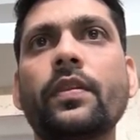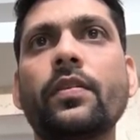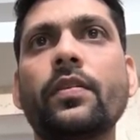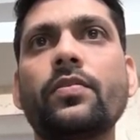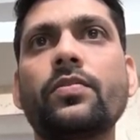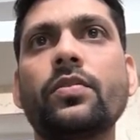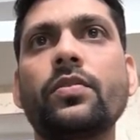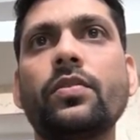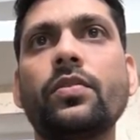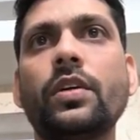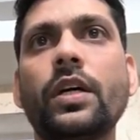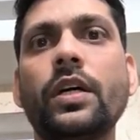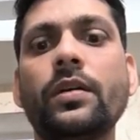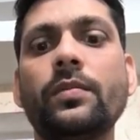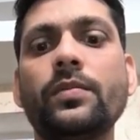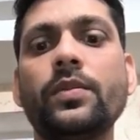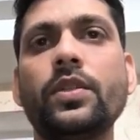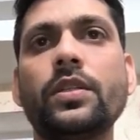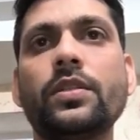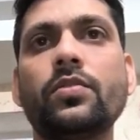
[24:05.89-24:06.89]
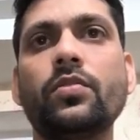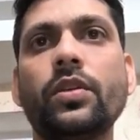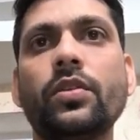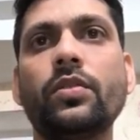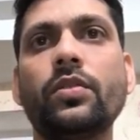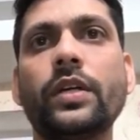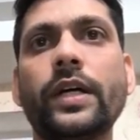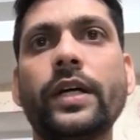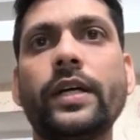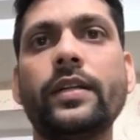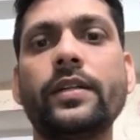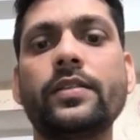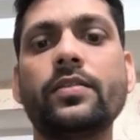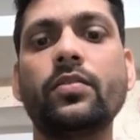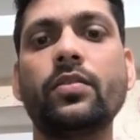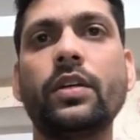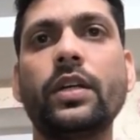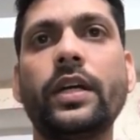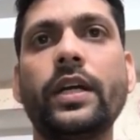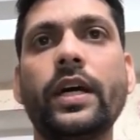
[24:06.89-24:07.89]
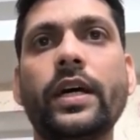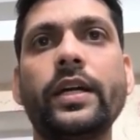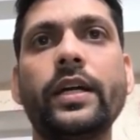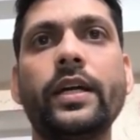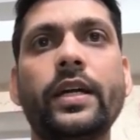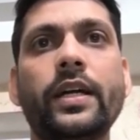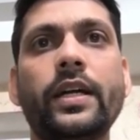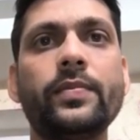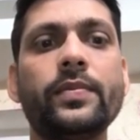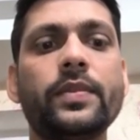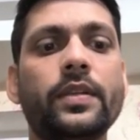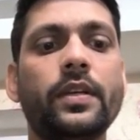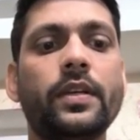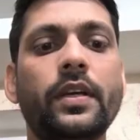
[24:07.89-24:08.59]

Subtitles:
So I am just going to write this only, target trips,